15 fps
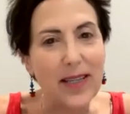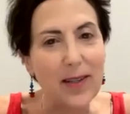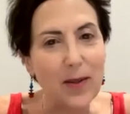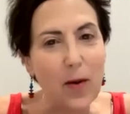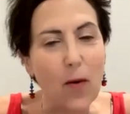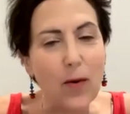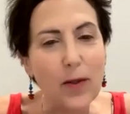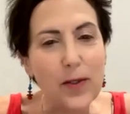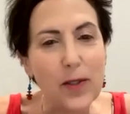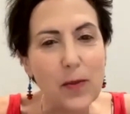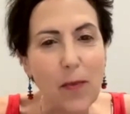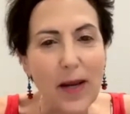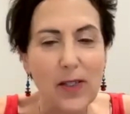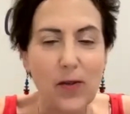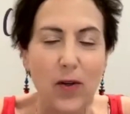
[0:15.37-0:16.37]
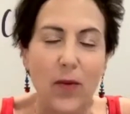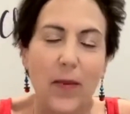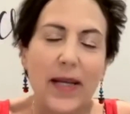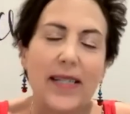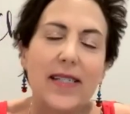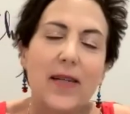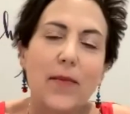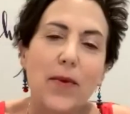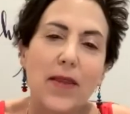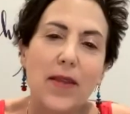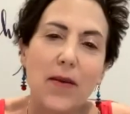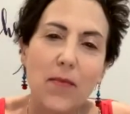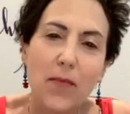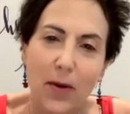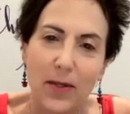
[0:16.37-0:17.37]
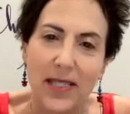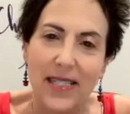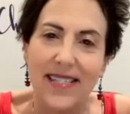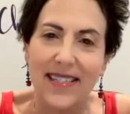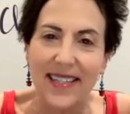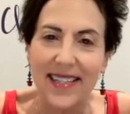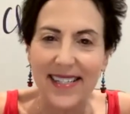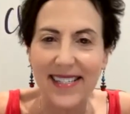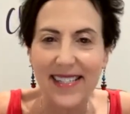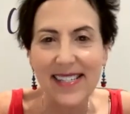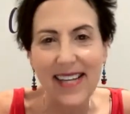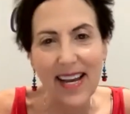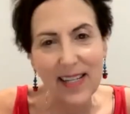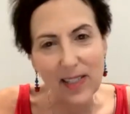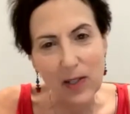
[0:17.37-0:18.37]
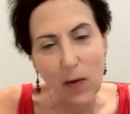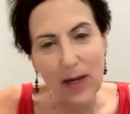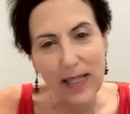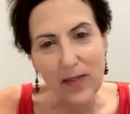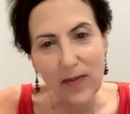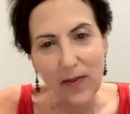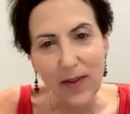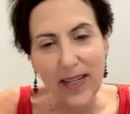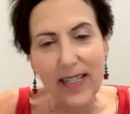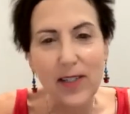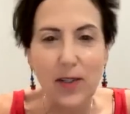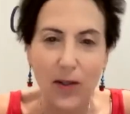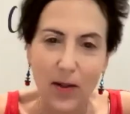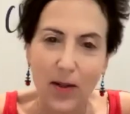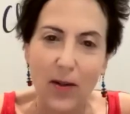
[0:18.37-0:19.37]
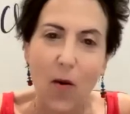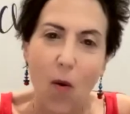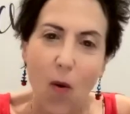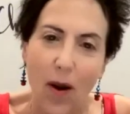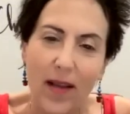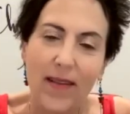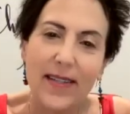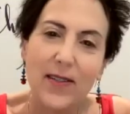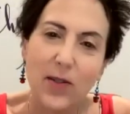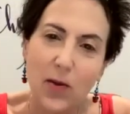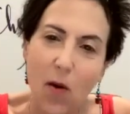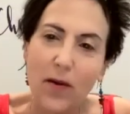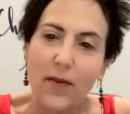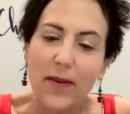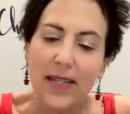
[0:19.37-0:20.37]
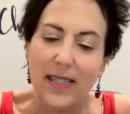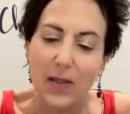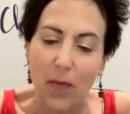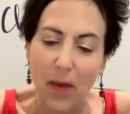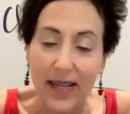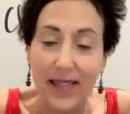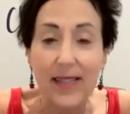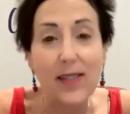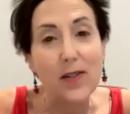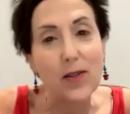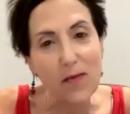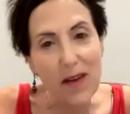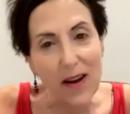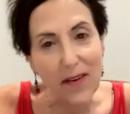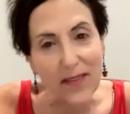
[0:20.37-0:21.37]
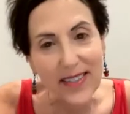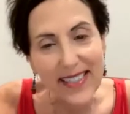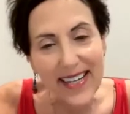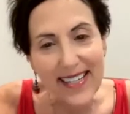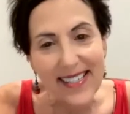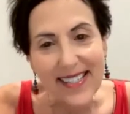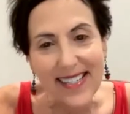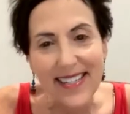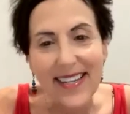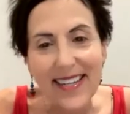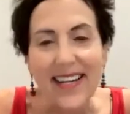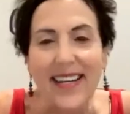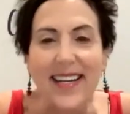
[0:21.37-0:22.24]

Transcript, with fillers: The Local Spicery makes some of the most delicious SOS free sugar, oil, and salt free spices you've ever tasted,